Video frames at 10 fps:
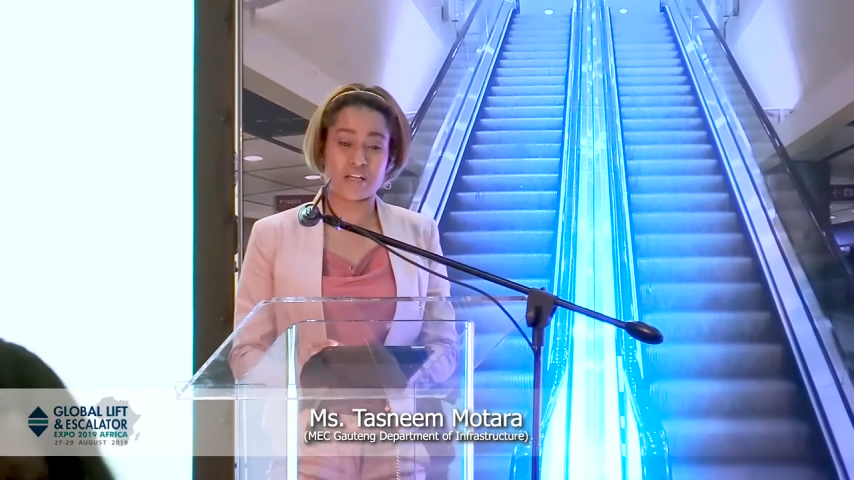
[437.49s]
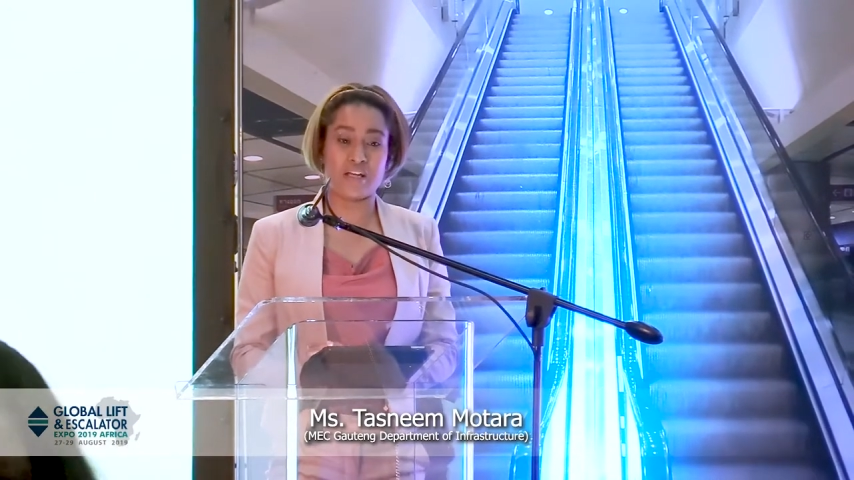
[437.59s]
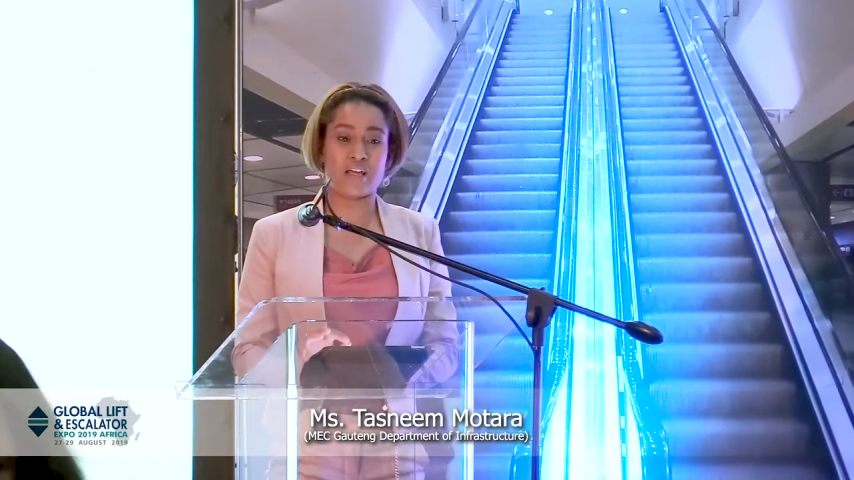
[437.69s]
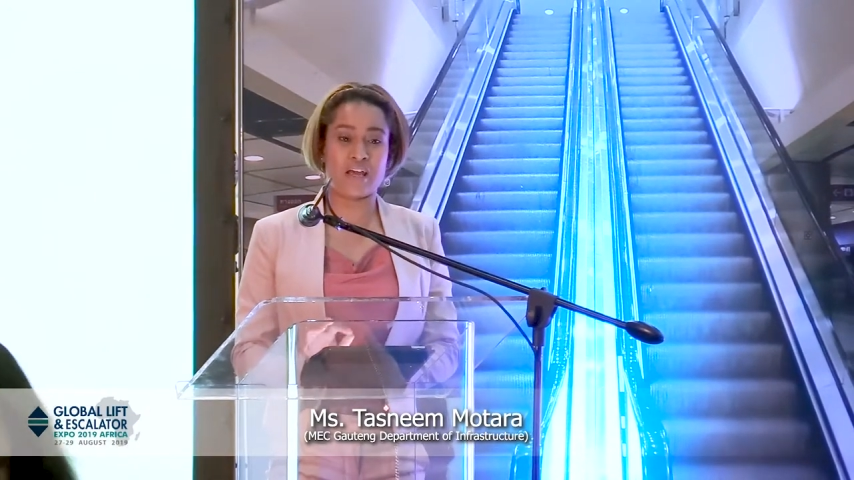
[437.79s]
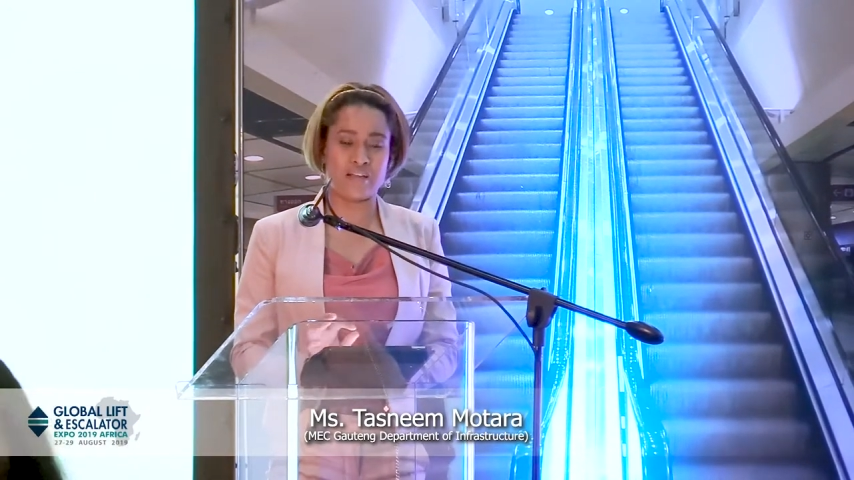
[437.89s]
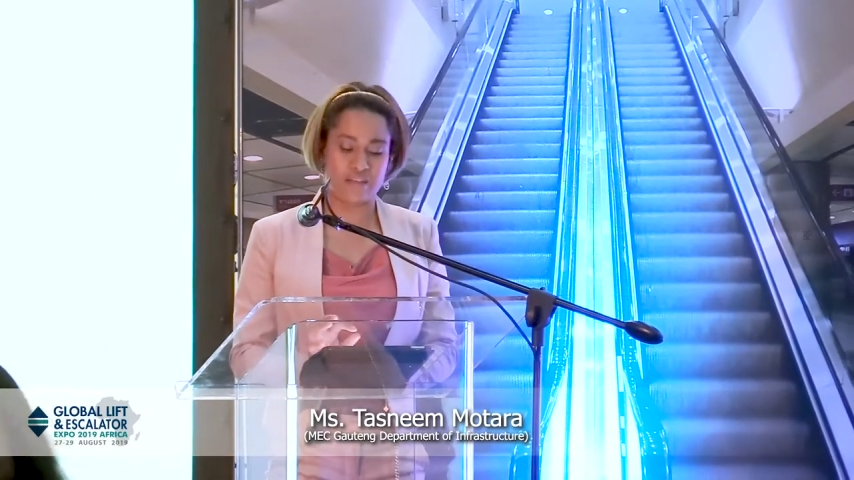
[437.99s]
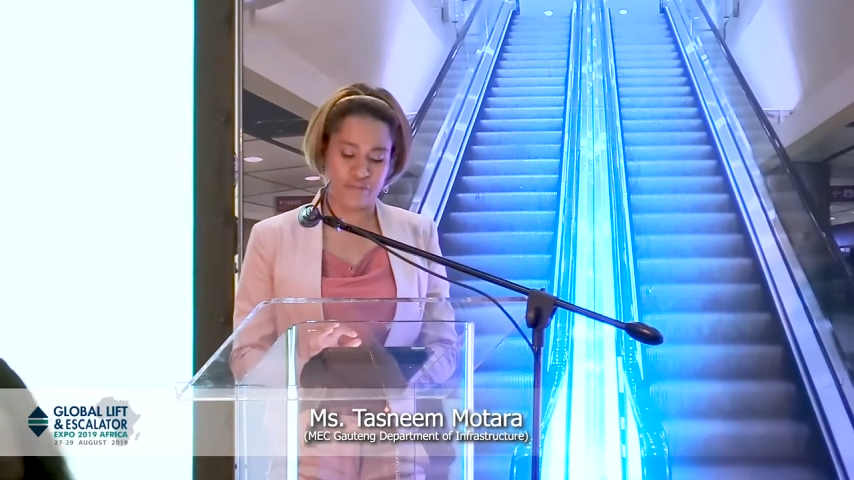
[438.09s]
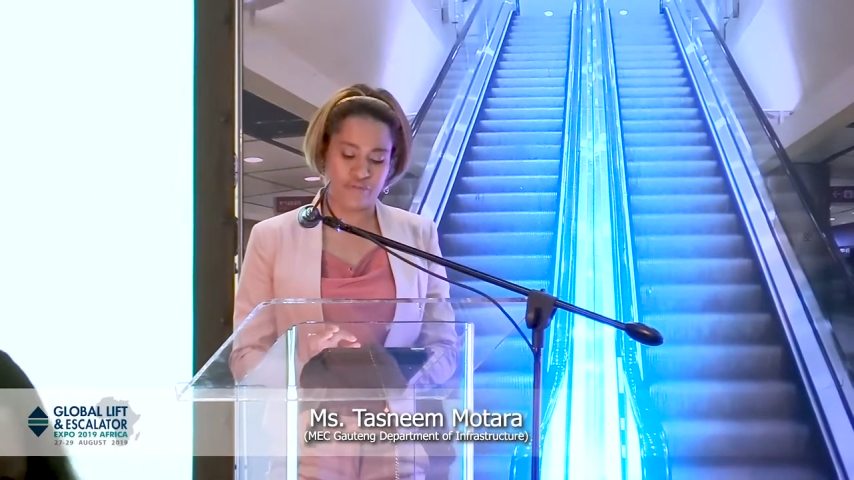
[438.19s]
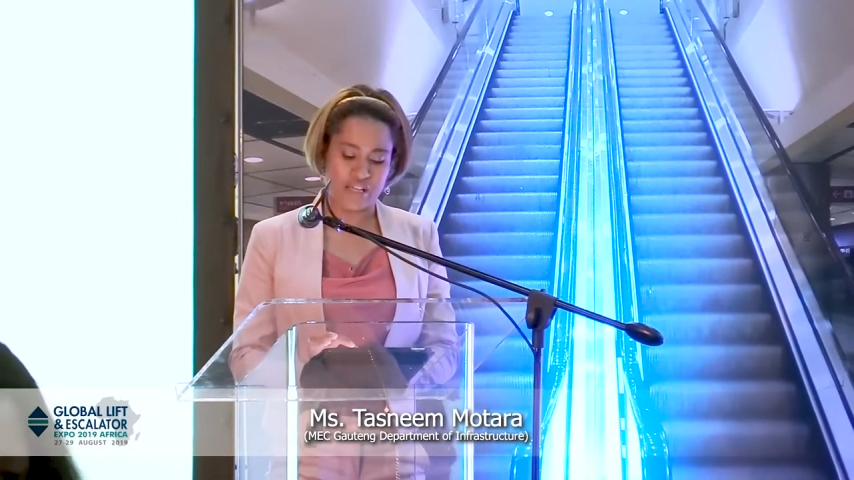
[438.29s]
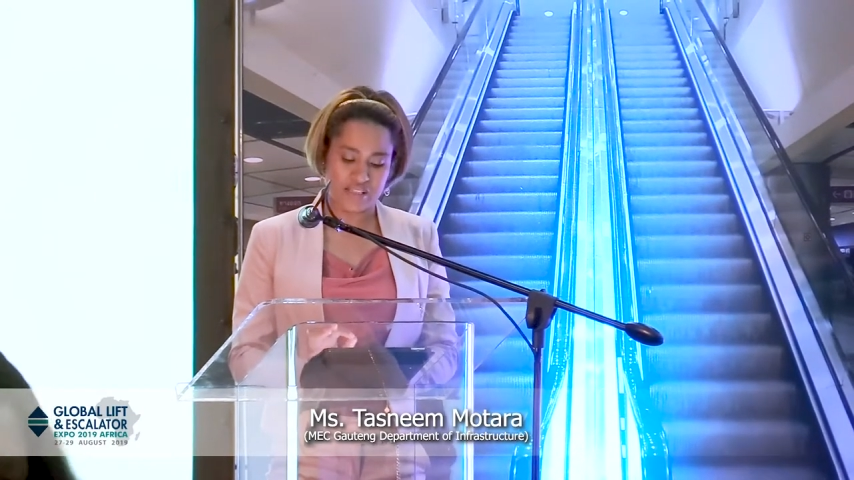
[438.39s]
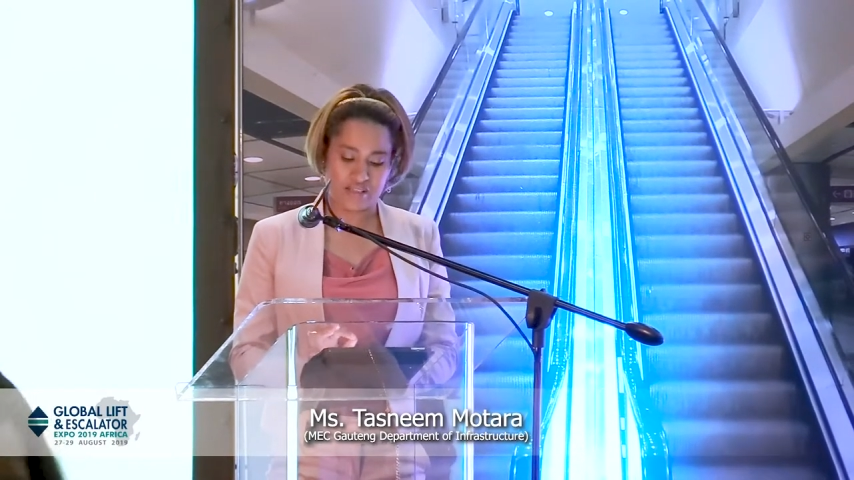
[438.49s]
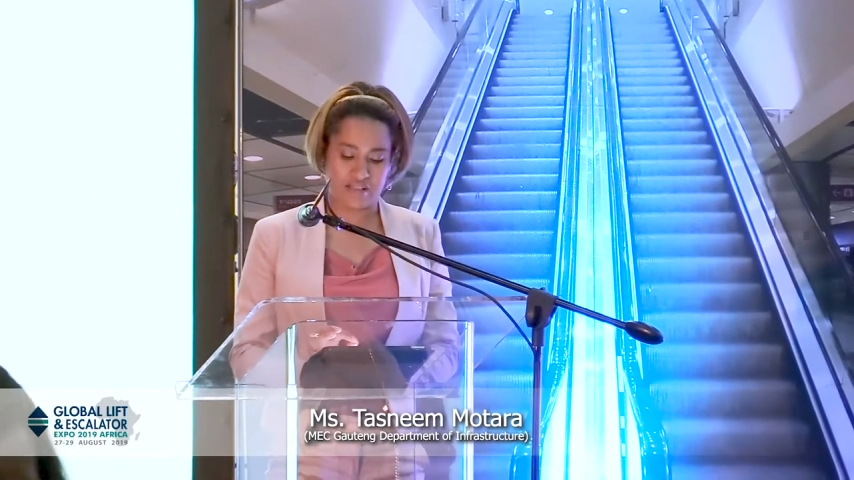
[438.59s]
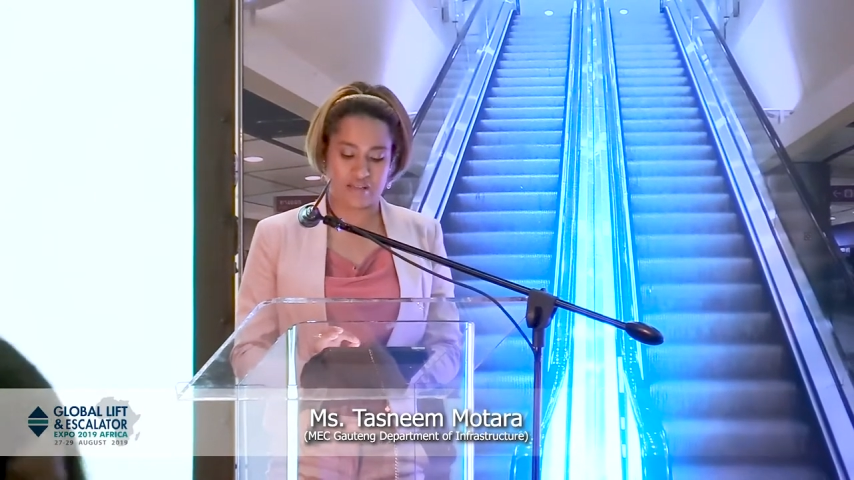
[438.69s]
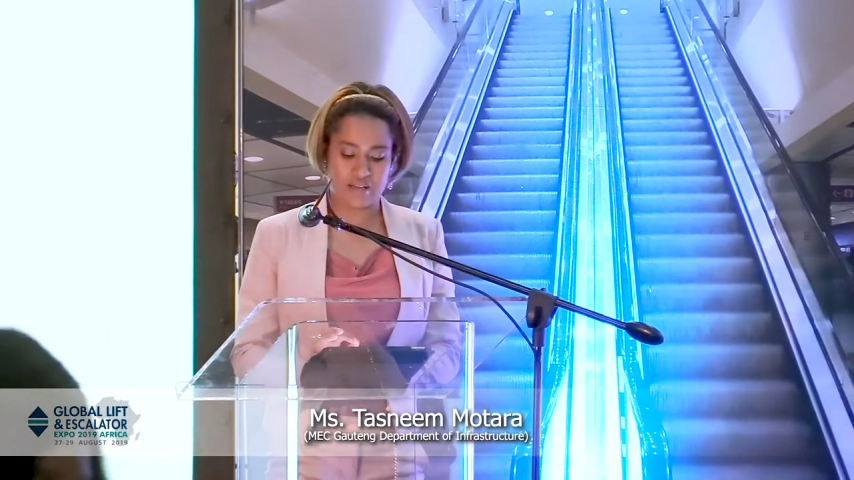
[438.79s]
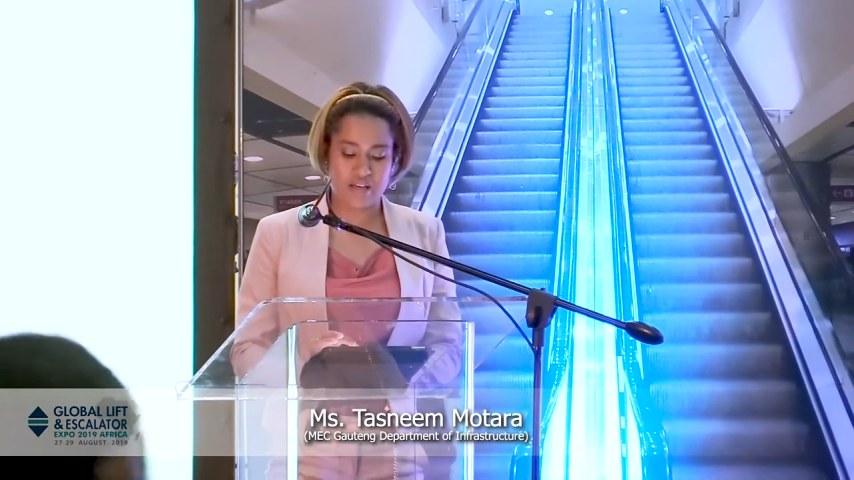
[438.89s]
training, and investing